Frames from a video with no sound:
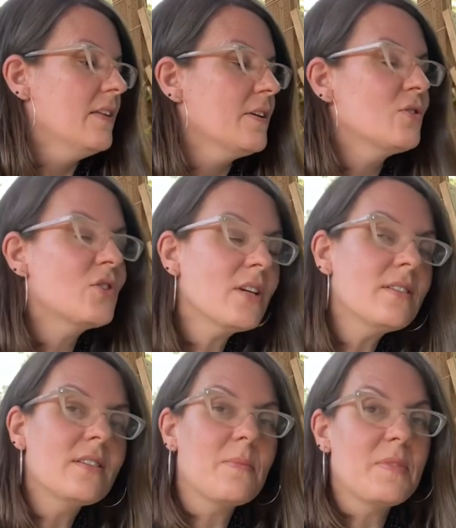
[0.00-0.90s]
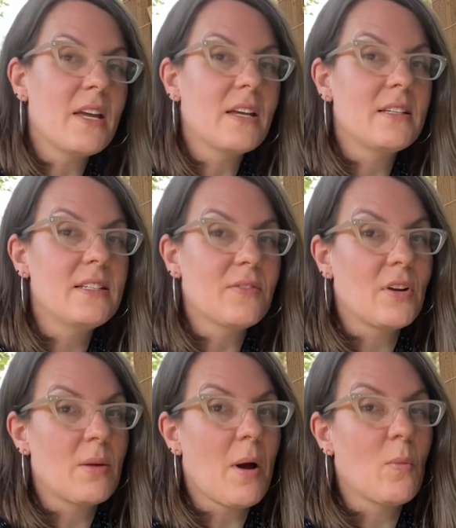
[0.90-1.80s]
There's just something
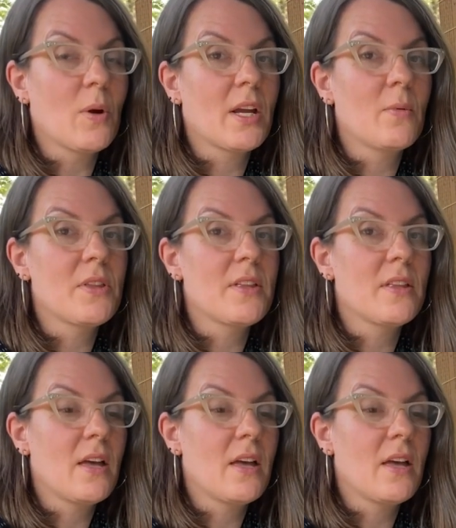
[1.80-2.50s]
different about working with